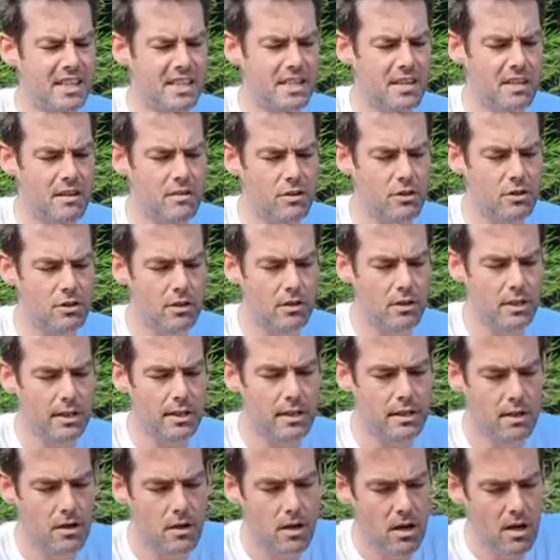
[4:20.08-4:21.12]
Oop,
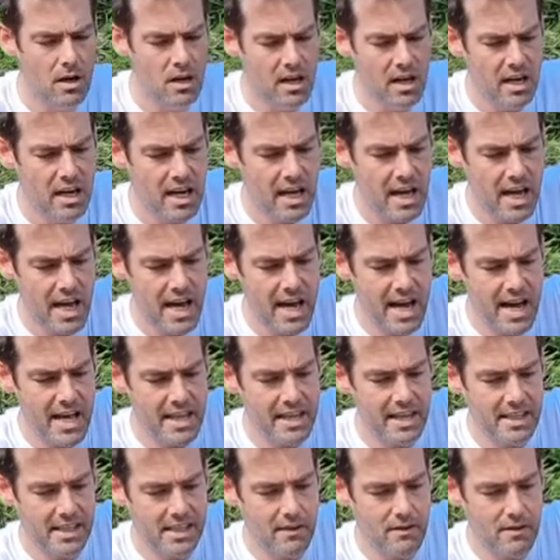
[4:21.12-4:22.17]
yeah, and I'm spilling
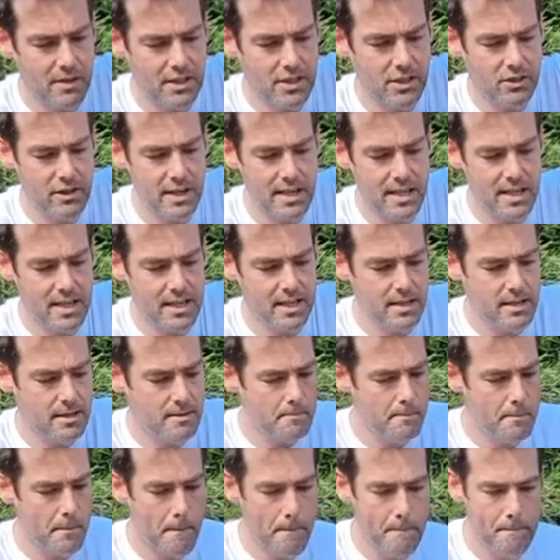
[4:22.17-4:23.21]
it. It's all good
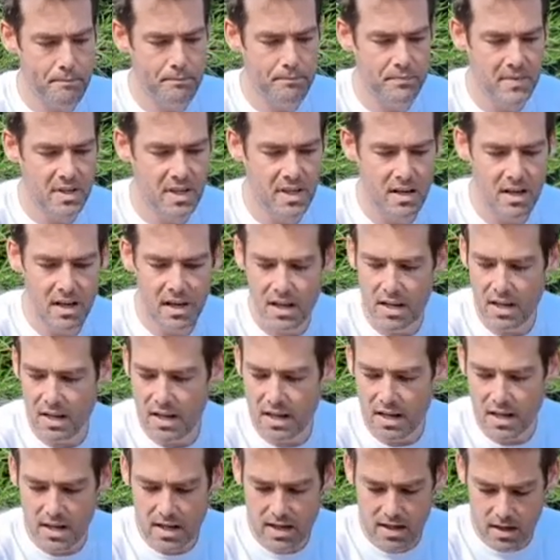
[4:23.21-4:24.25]
practice though, surely.
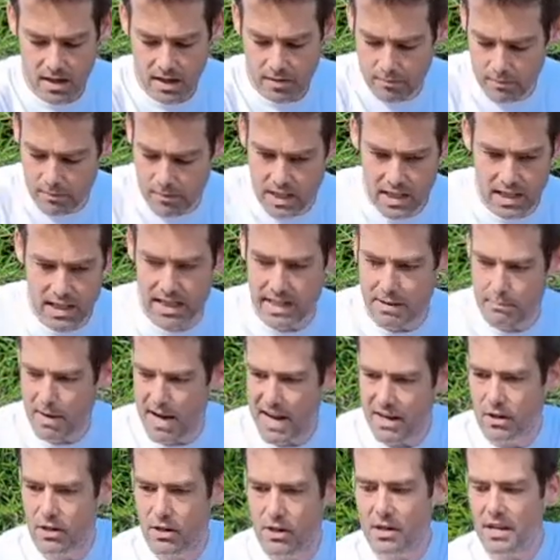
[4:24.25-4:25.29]
And
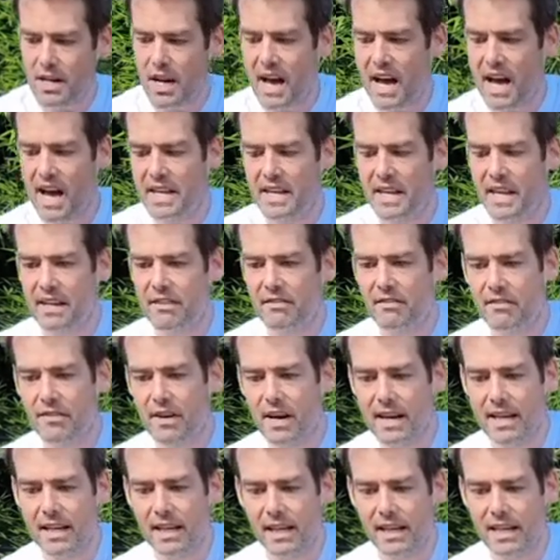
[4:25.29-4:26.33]
that's going straight
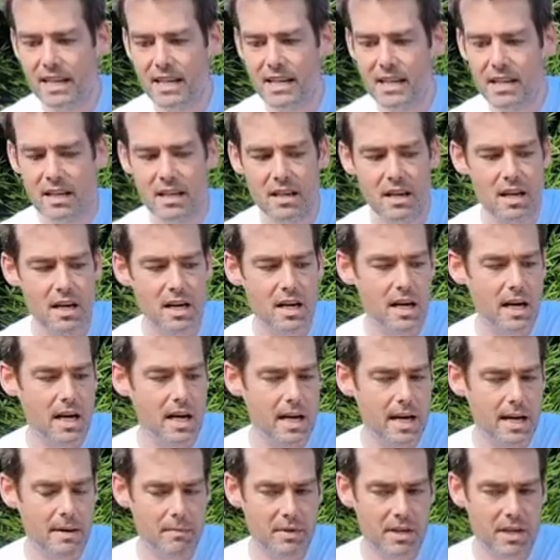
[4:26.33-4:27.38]
in.
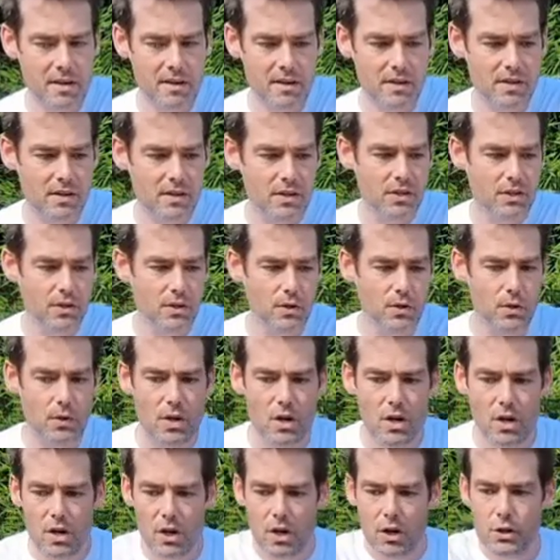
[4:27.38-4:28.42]
Lid back
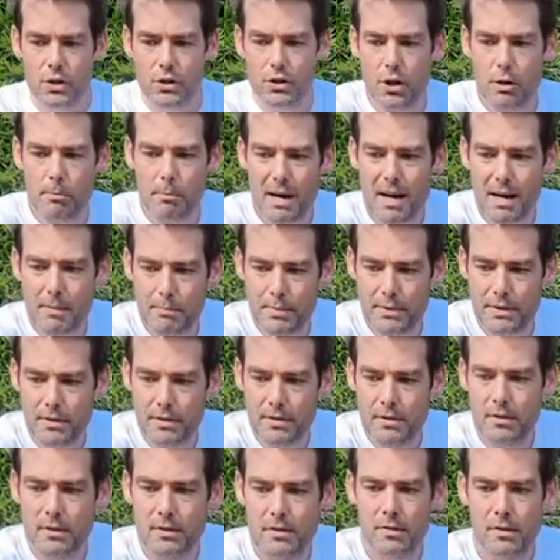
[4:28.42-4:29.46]
on, and then
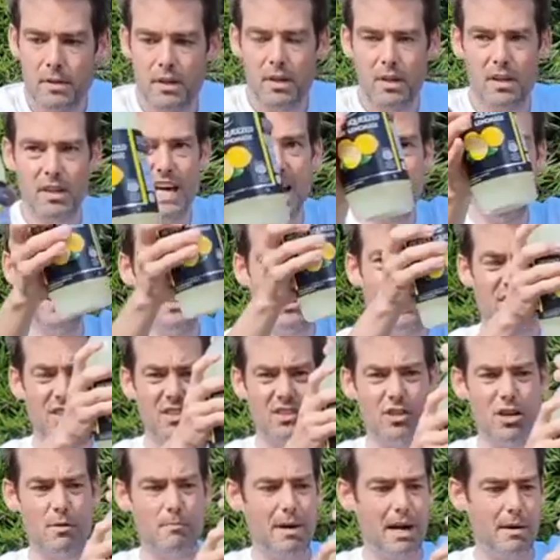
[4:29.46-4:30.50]
finally
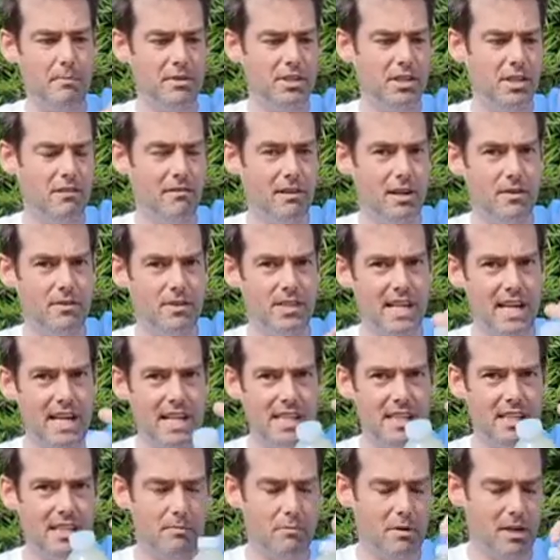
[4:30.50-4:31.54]
I'm going to
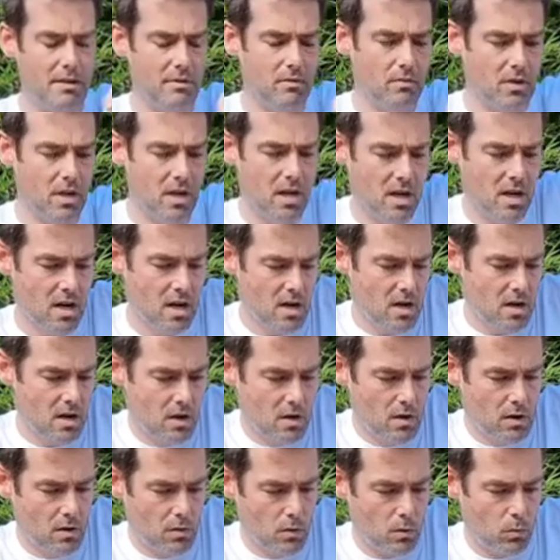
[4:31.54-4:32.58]
top up,
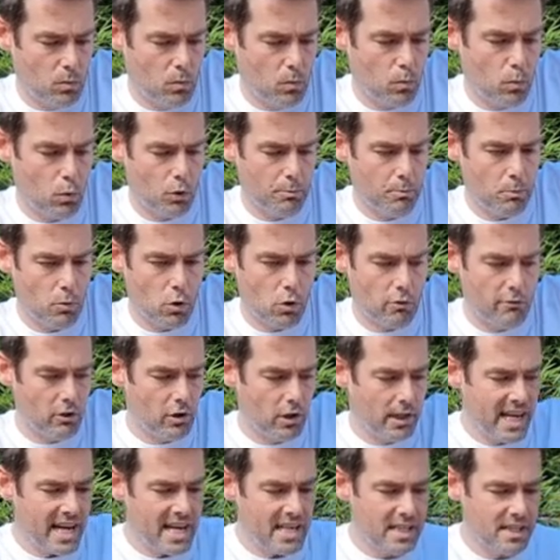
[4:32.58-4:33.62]
and you can
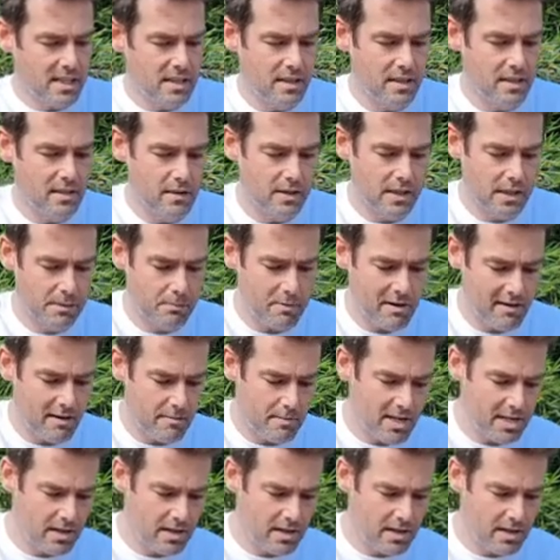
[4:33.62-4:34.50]
top up to your own taste.